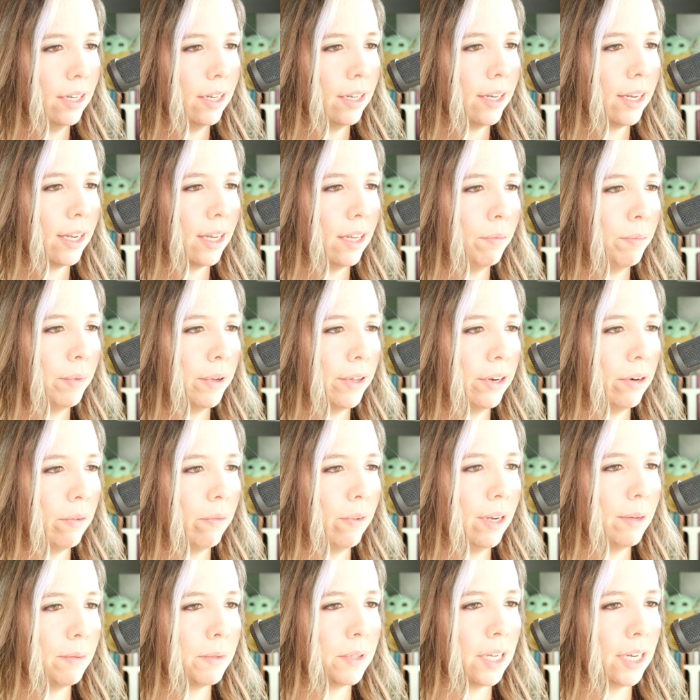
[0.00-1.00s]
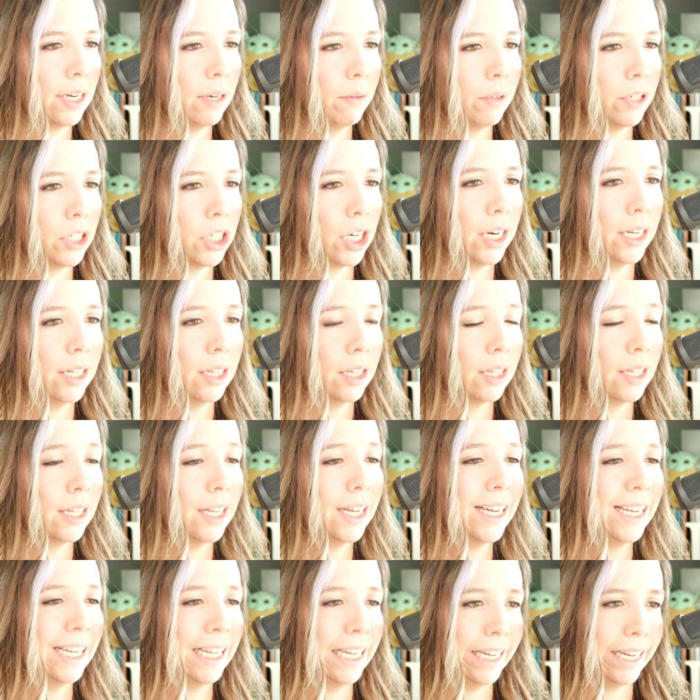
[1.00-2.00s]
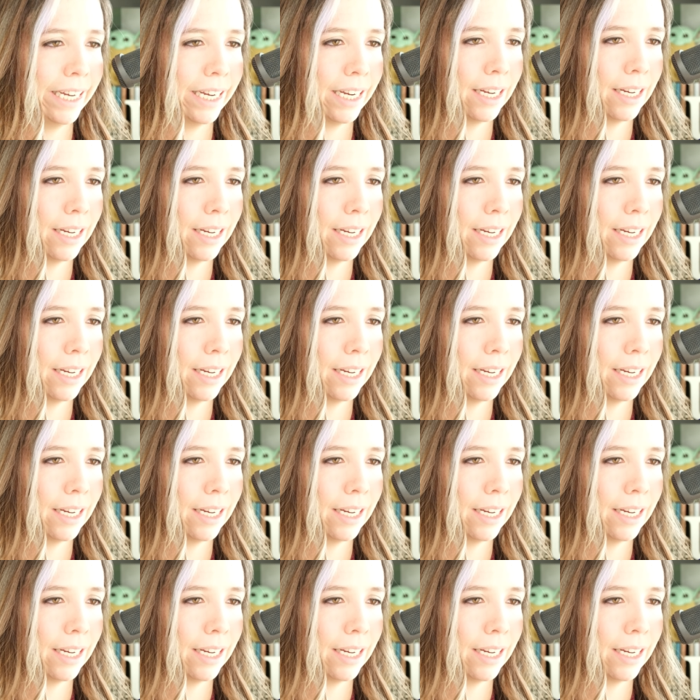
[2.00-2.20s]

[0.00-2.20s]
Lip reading: can build a website, which I like.